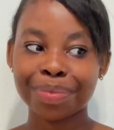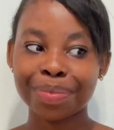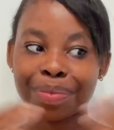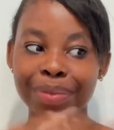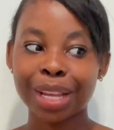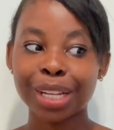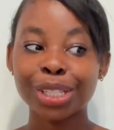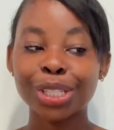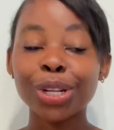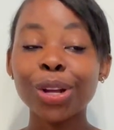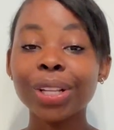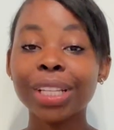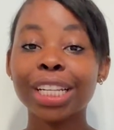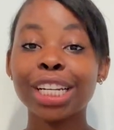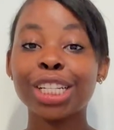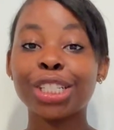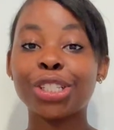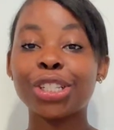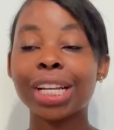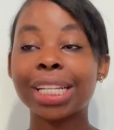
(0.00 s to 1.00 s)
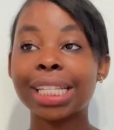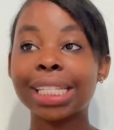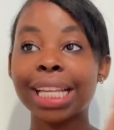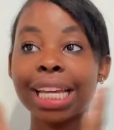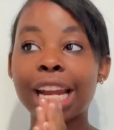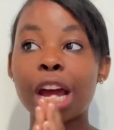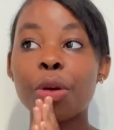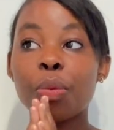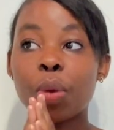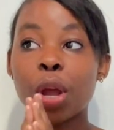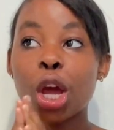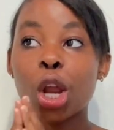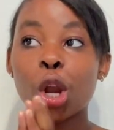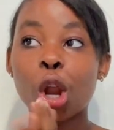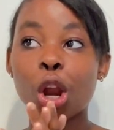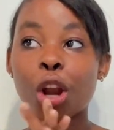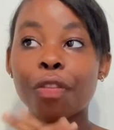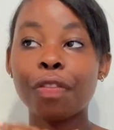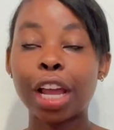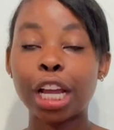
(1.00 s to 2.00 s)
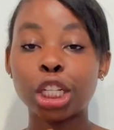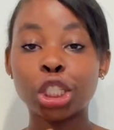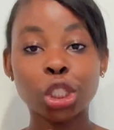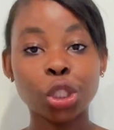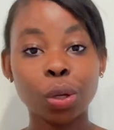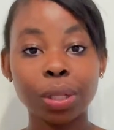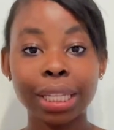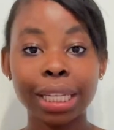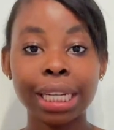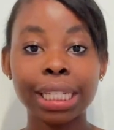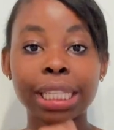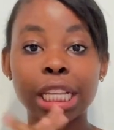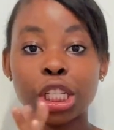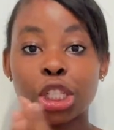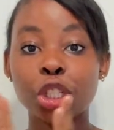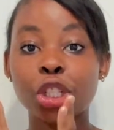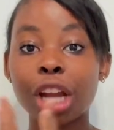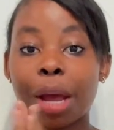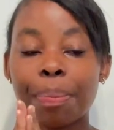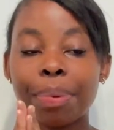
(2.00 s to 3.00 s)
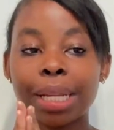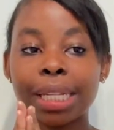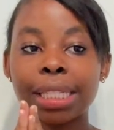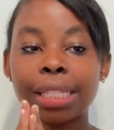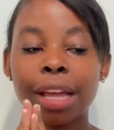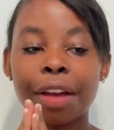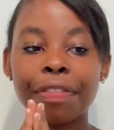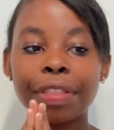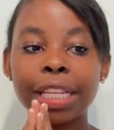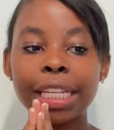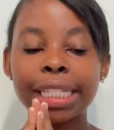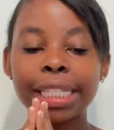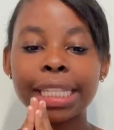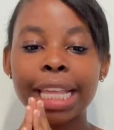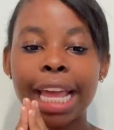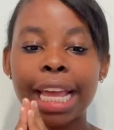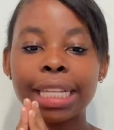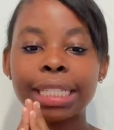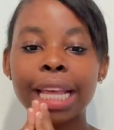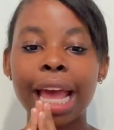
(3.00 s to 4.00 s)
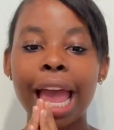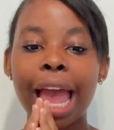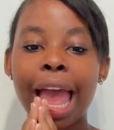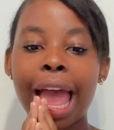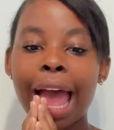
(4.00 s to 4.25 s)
shoulderless dresses. And I wear a lot of like shoulderless and strapless stuff these days,